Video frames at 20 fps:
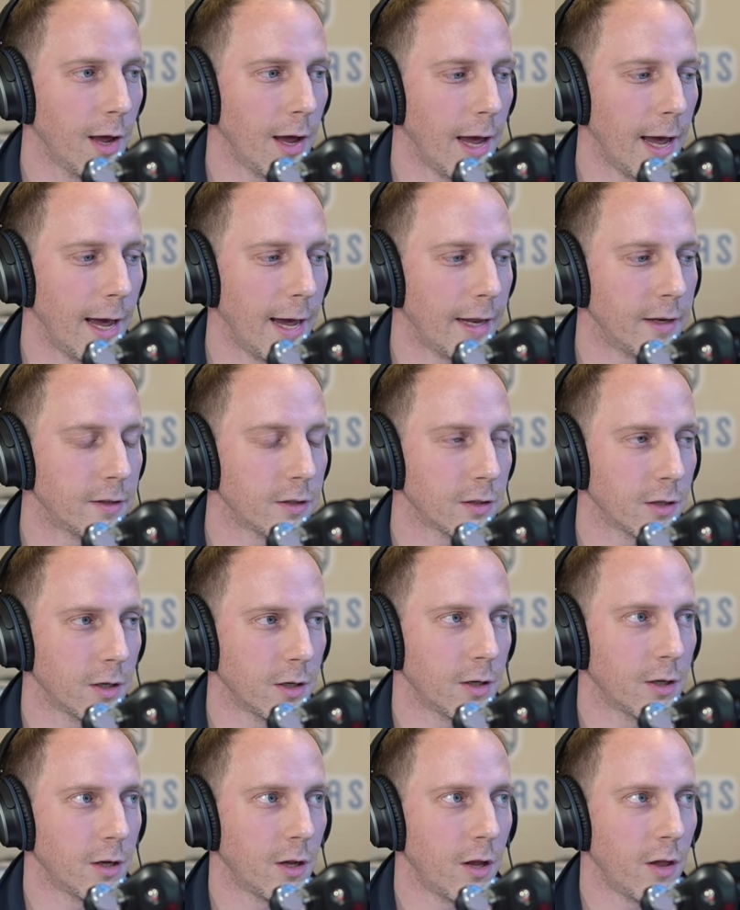And
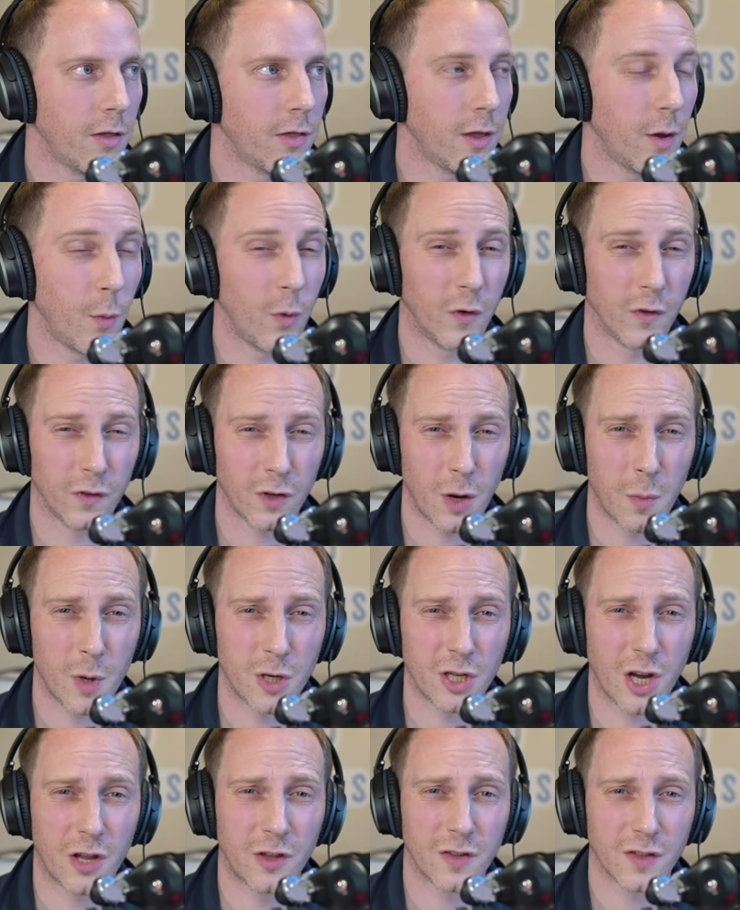there was so much
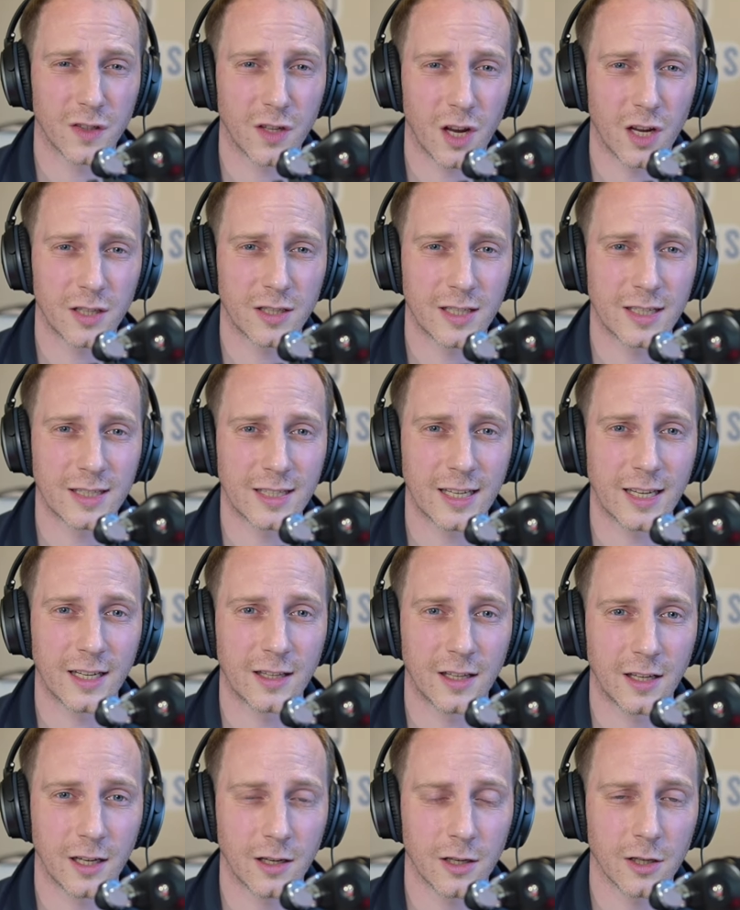uncertainty in
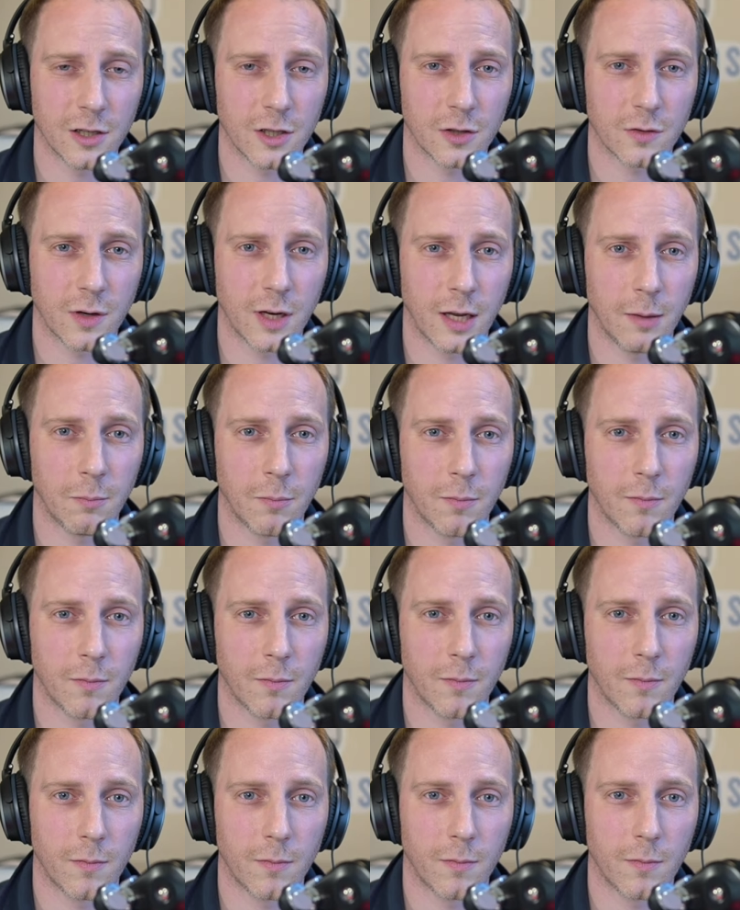the industry
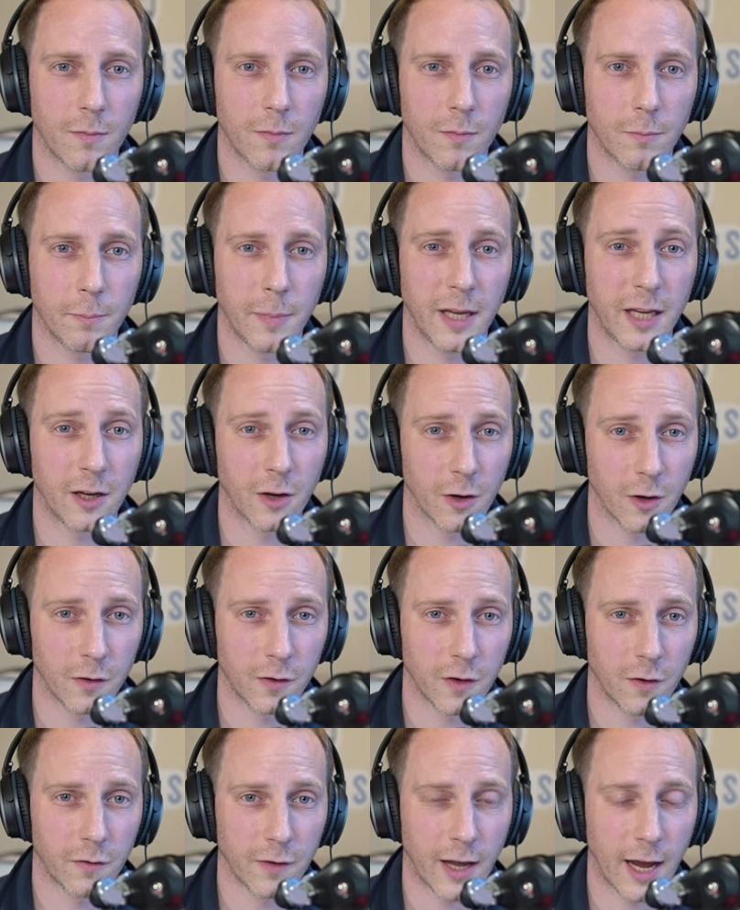because
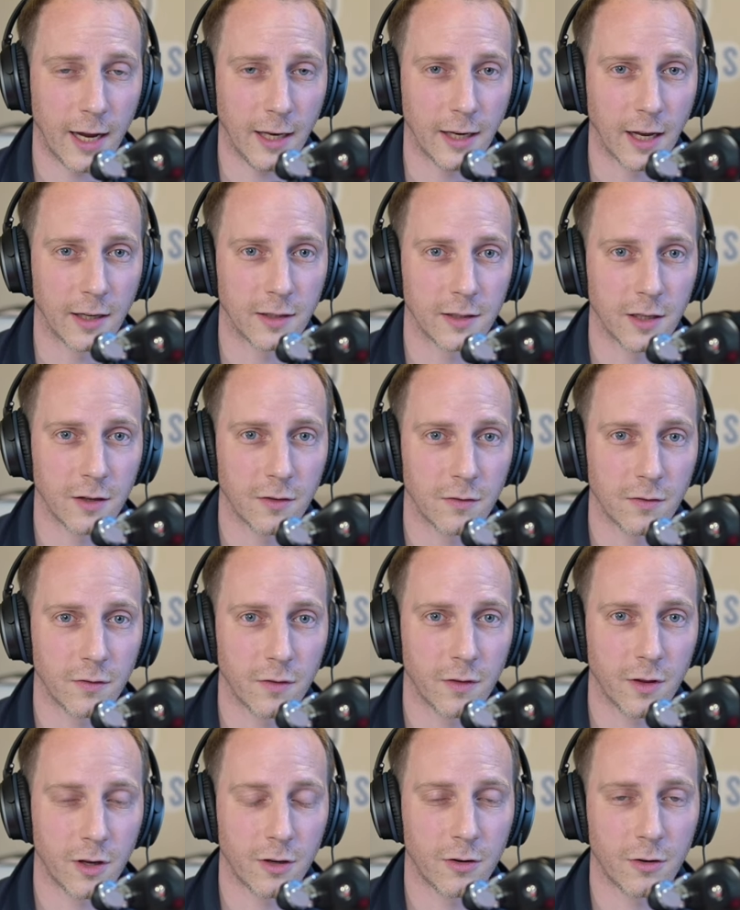of Knative
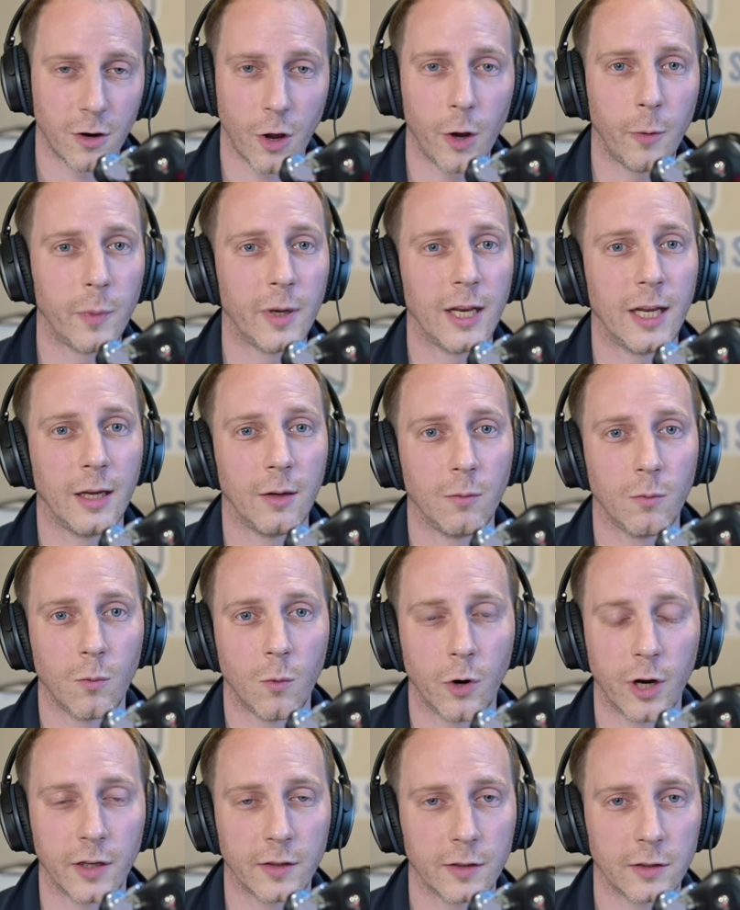that nobody
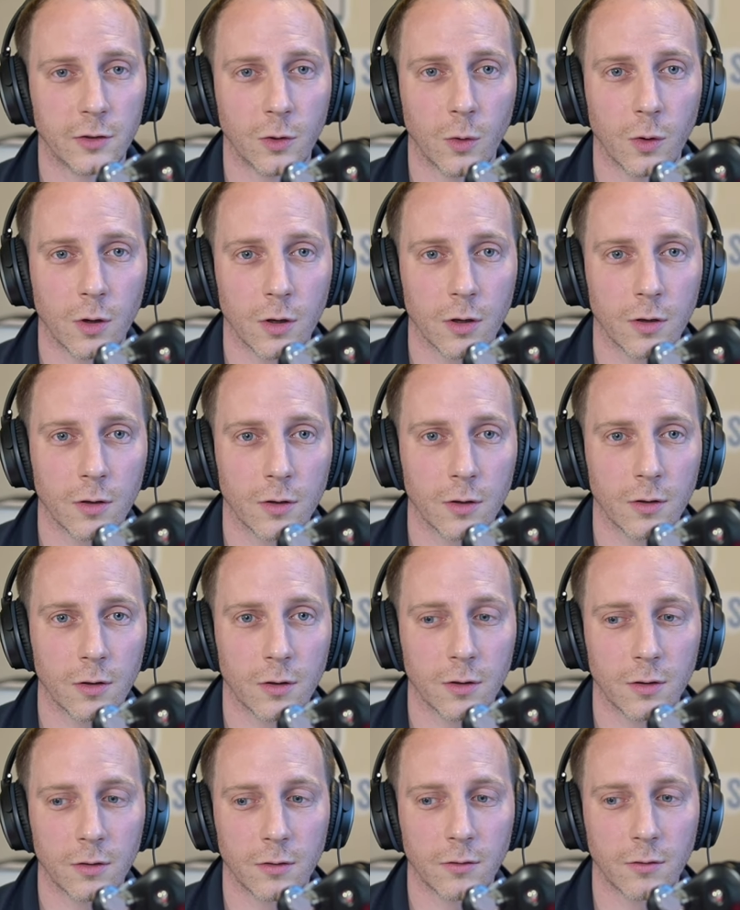wanted to talk,
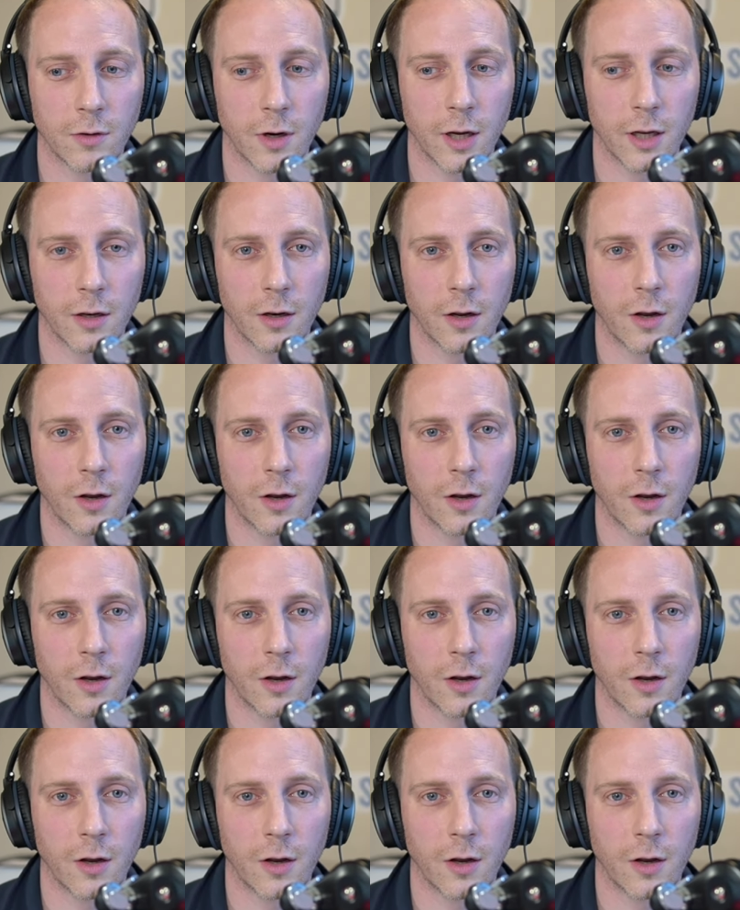right?